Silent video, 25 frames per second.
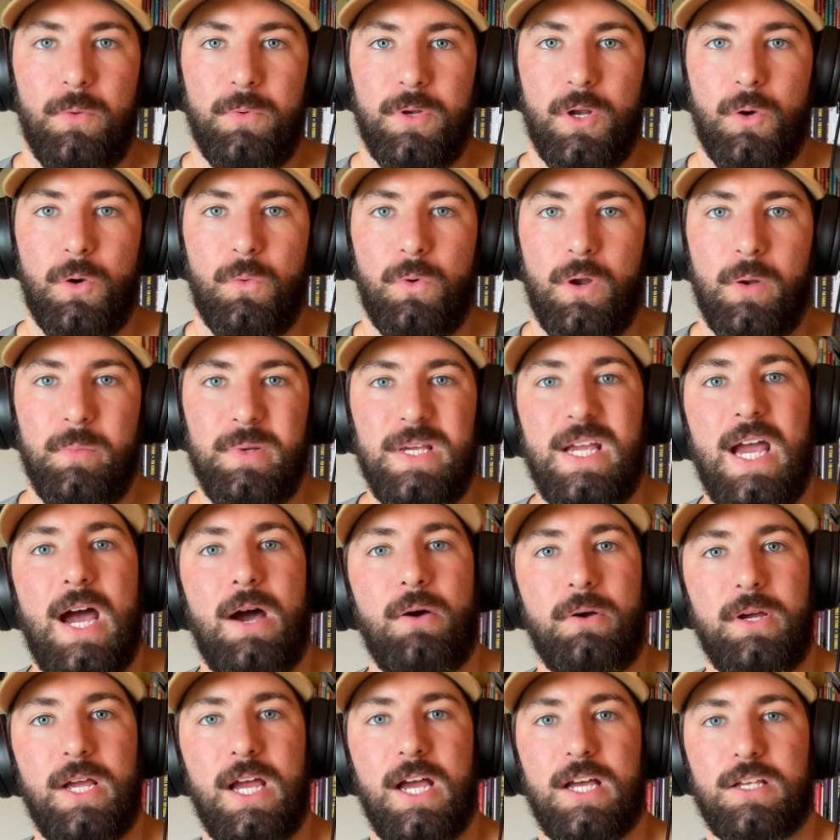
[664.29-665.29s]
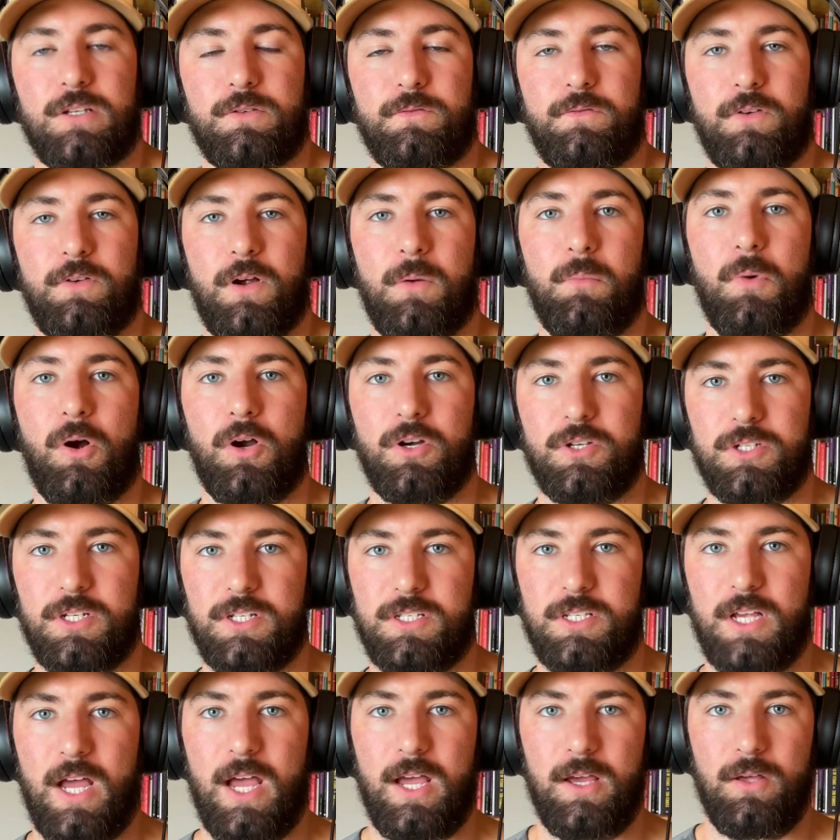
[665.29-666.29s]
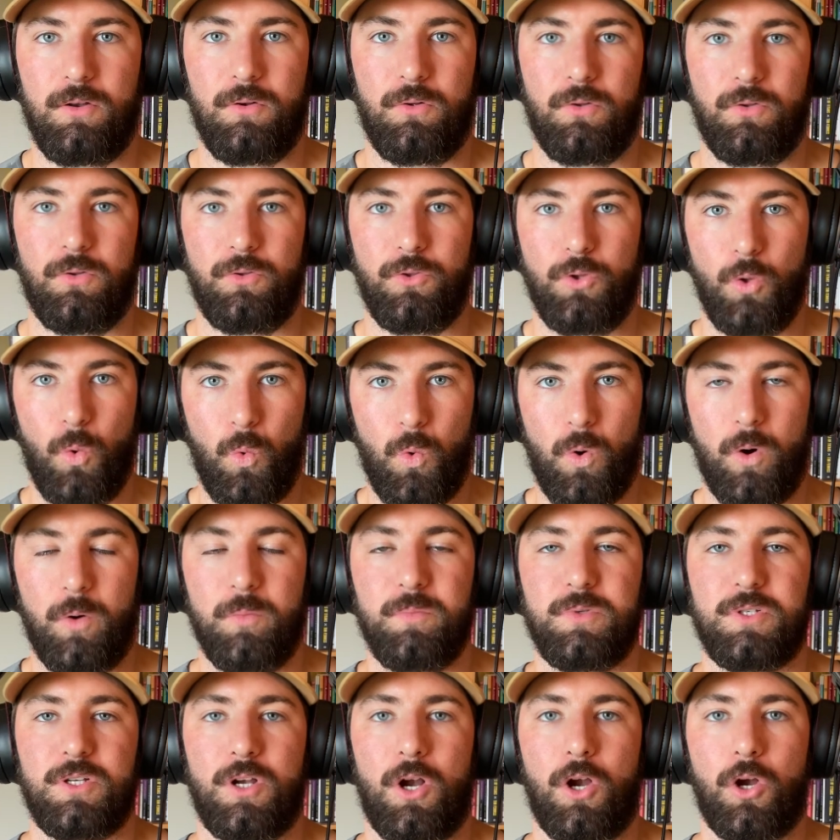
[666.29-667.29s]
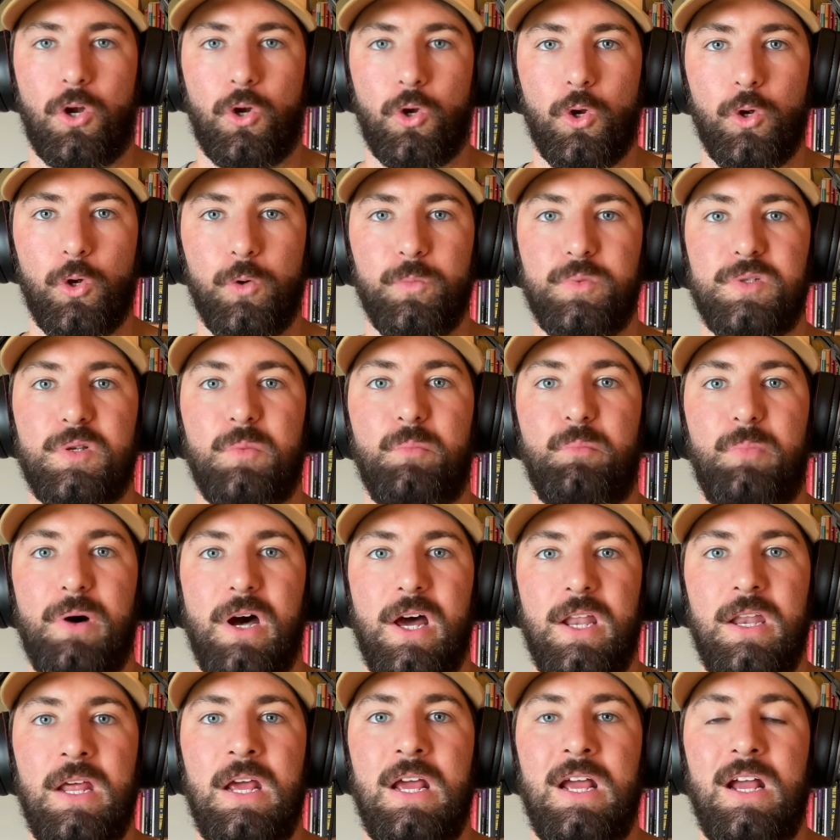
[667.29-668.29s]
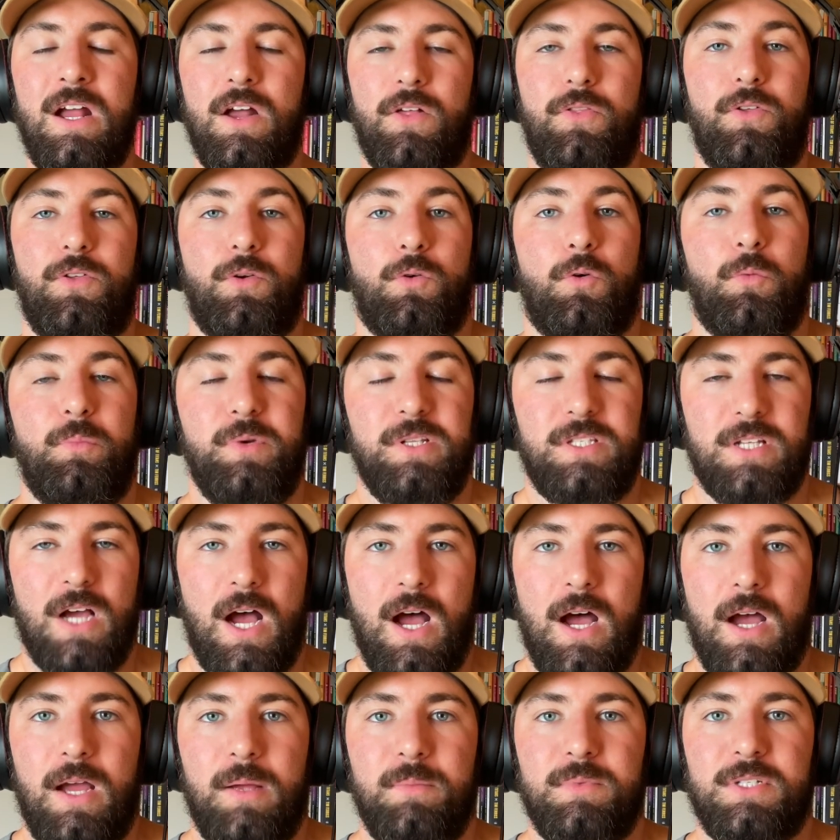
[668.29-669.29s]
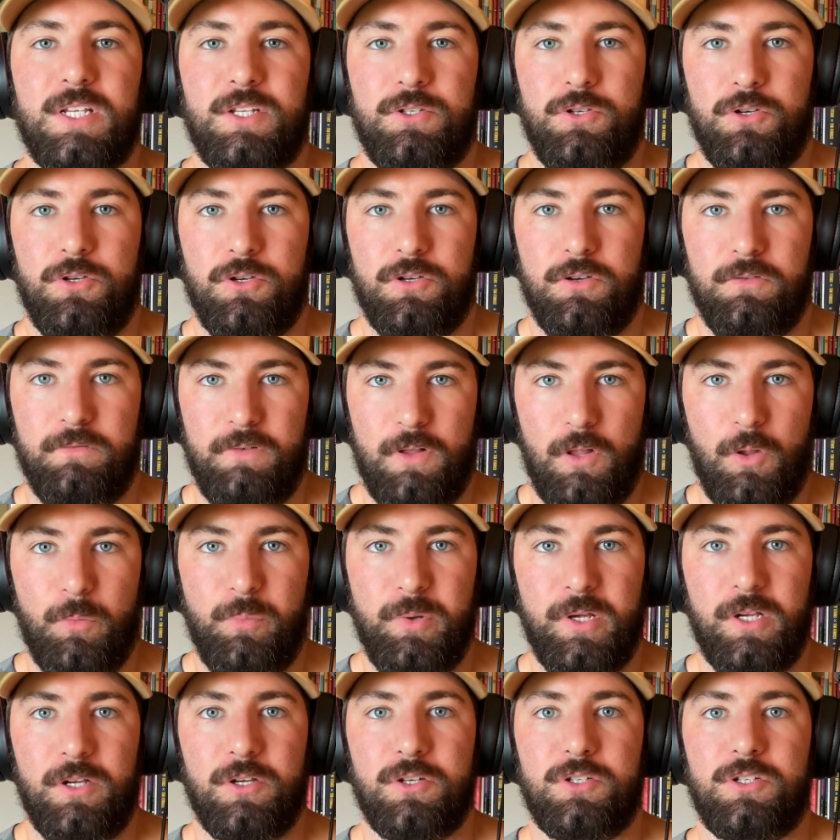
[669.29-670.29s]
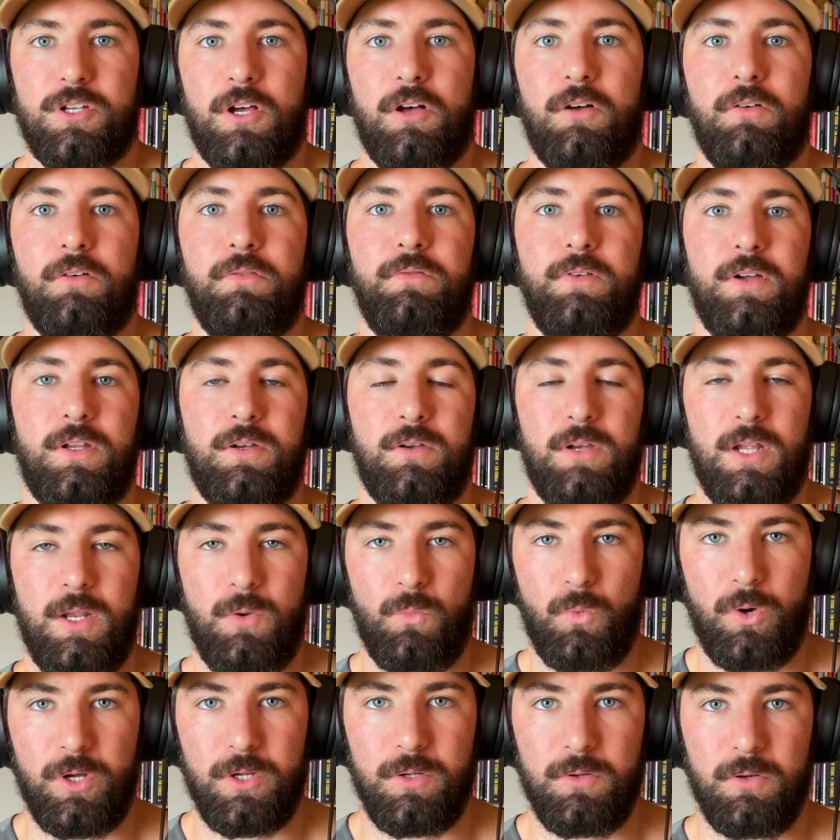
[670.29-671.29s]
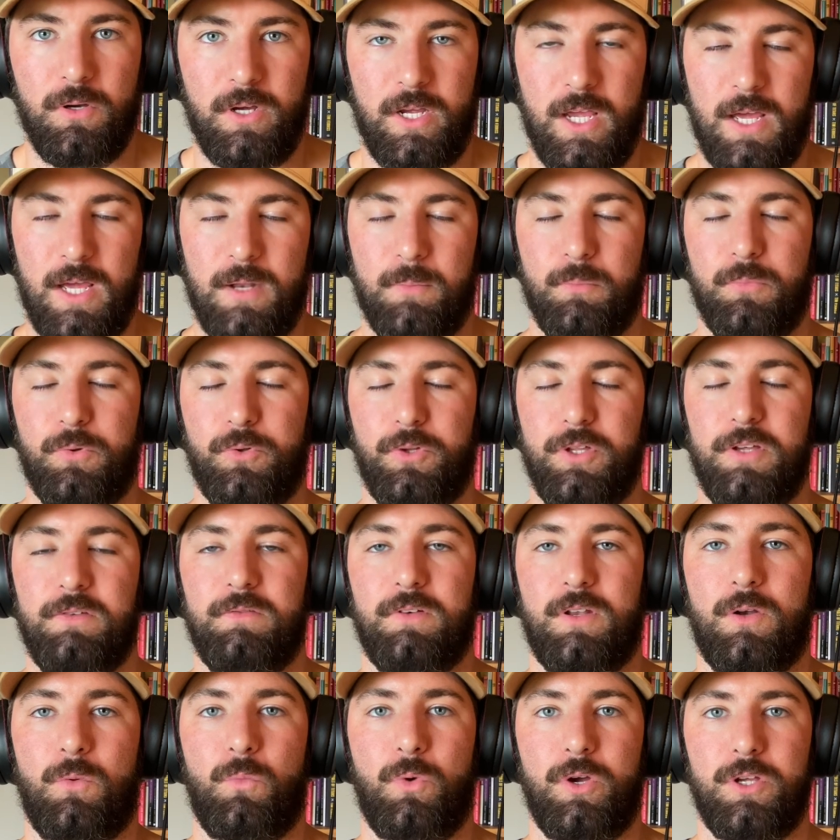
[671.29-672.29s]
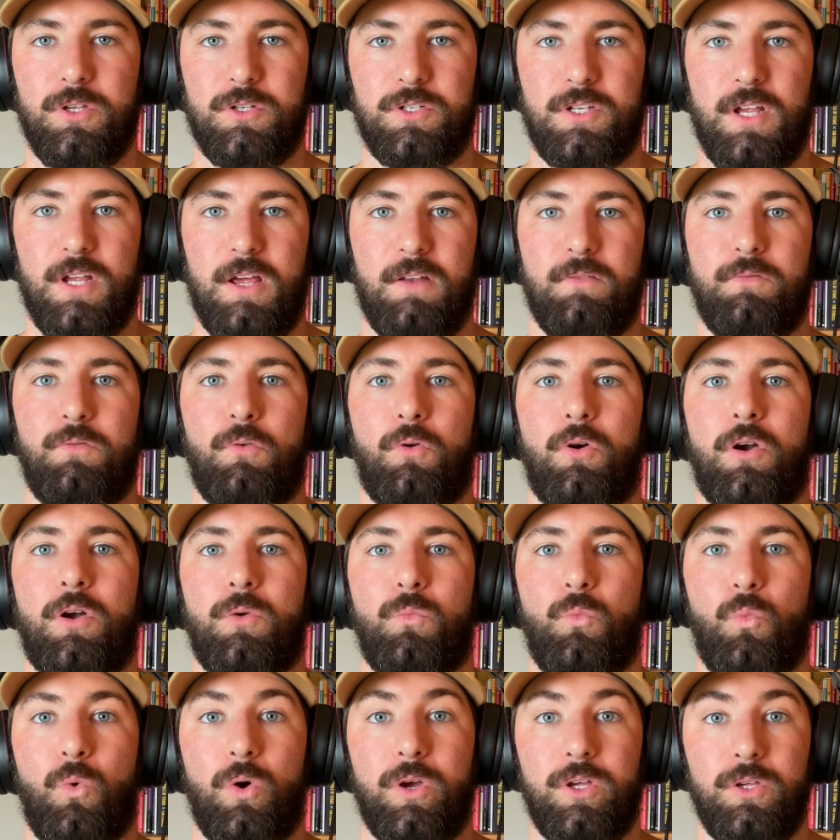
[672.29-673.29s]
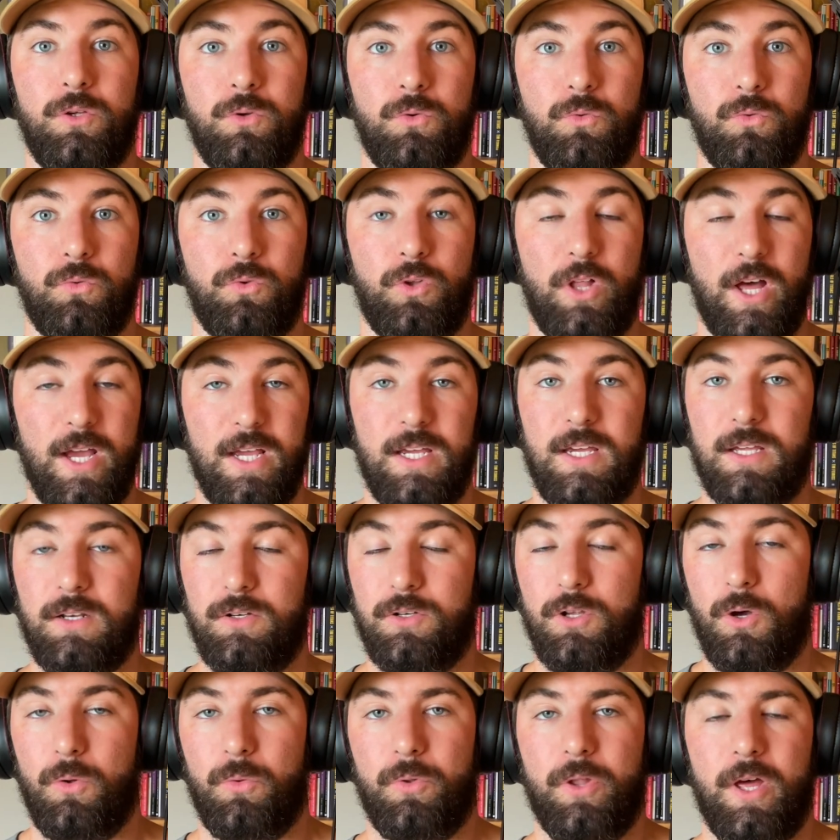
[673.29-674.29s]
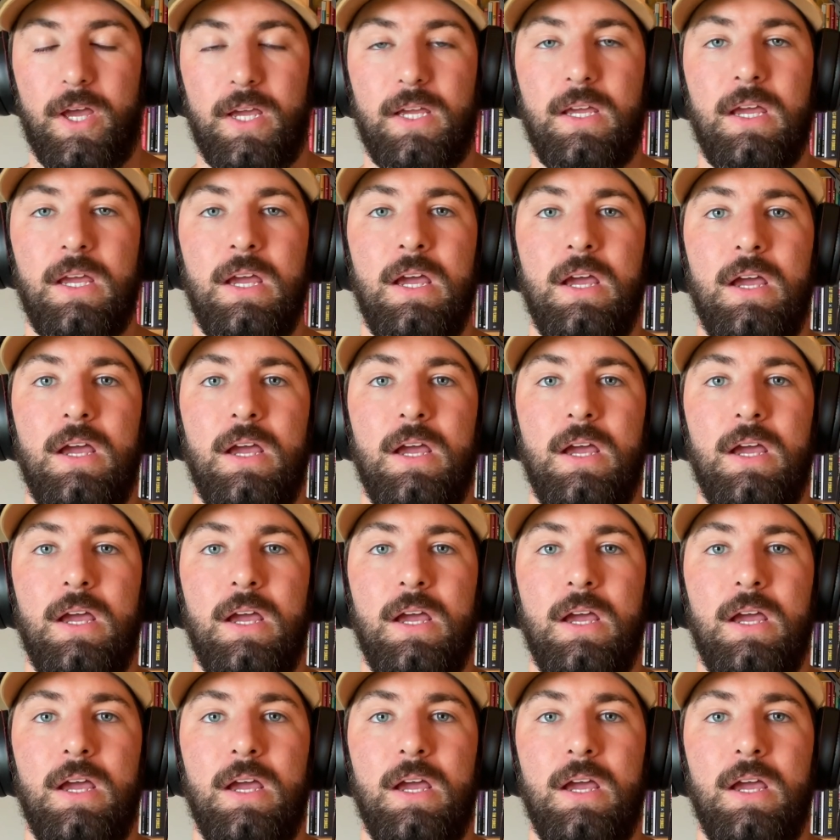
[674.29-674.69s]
We don't want to be outcast from our societal norms and our groups, but there will be times as you're developing yourself and what you, again, believe in and what you stand for and what you like and don't like,